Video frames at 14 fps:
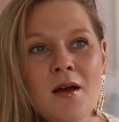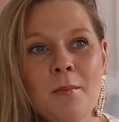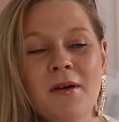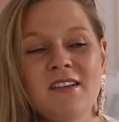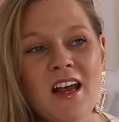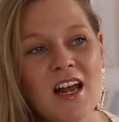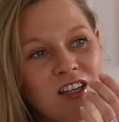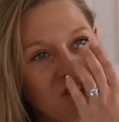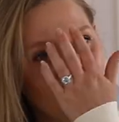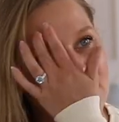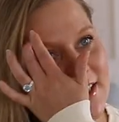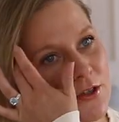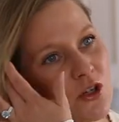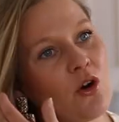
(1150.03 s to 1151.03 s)

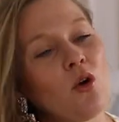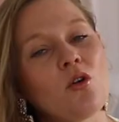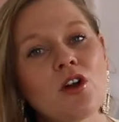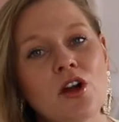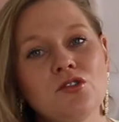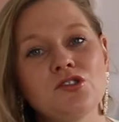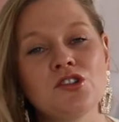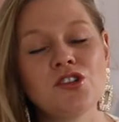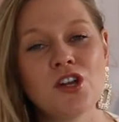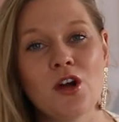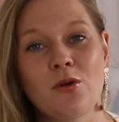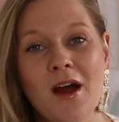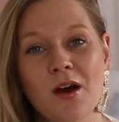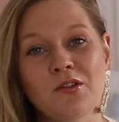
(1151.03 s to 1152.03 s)
potentially not going to
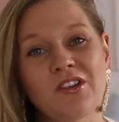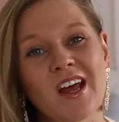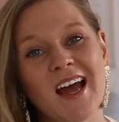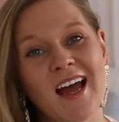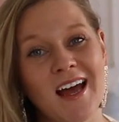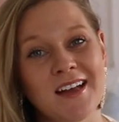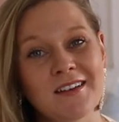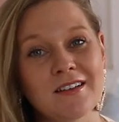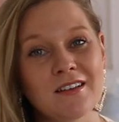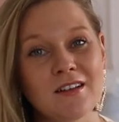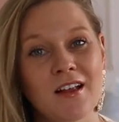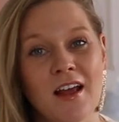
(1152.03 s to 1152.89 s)
know how to handle